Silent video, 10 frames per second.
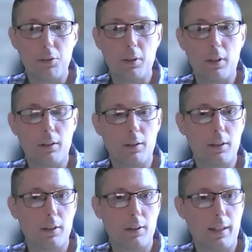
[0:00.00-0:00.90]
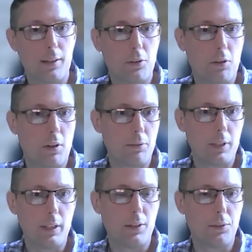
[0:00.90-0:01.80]
I look at a chart of
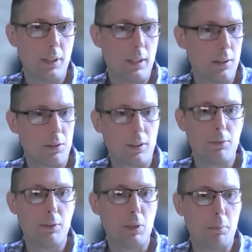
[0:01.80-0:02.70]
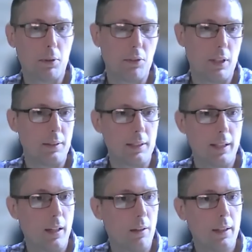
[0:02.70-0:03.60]
TLT and it's like 50%
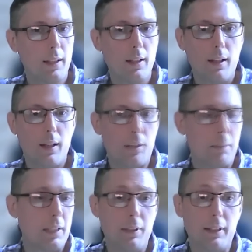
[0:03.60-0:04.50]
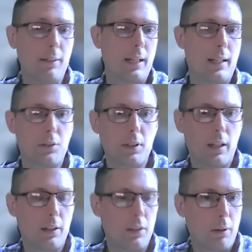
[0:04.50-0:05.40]
down. Even outside
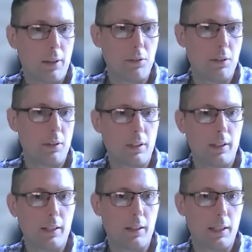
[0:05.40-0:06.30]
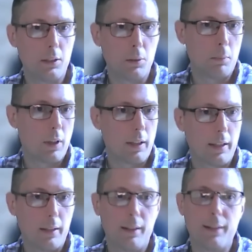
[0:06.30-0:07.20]
of the U.S., you look at like the gilt
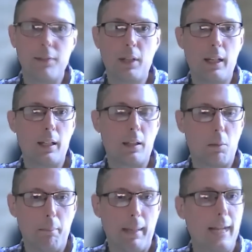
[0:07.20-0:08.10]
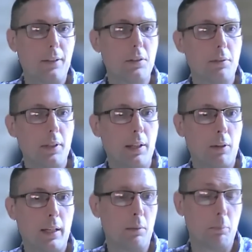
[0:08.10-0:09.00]
market, it's taken a massive hit,
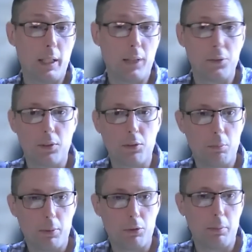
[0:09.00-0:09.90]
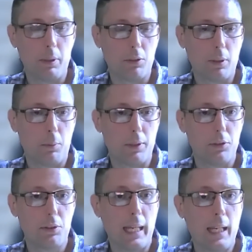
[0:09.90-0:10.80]
right? And bonds are supposed to be somewhat
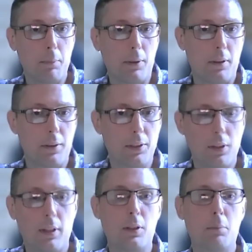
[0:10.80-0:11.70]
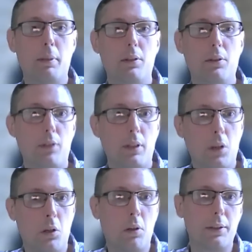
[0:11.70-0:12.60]
stable, and this underpins the
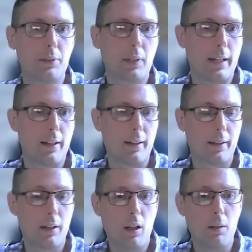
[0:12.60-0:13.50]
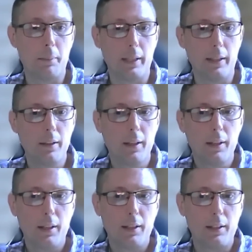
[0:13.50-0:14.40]
whole entire economy.
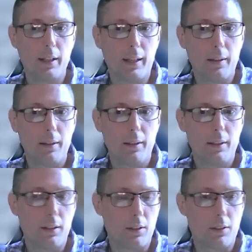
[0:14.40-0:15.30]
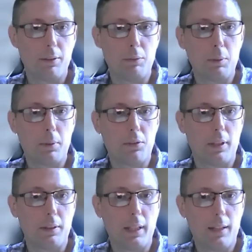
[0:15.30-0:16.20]
Yet, they're
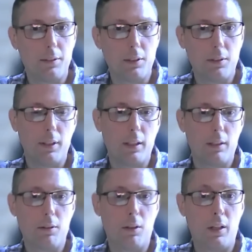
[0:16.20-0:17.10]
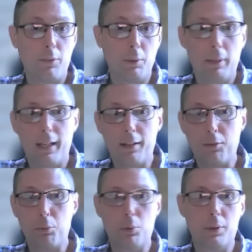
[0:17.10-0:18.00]
50% down. Do you think all the
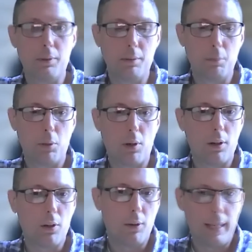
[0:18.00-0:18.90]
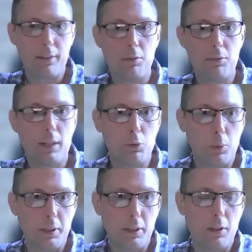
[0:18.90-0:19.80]
banks would borrow at the Fed's
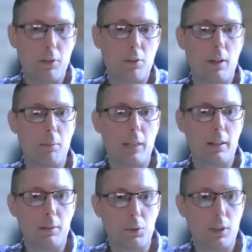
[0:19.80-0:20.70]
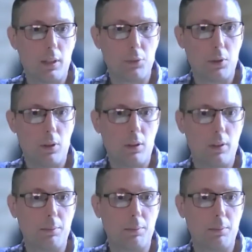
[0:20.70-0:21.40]
window and try to make themselves whole?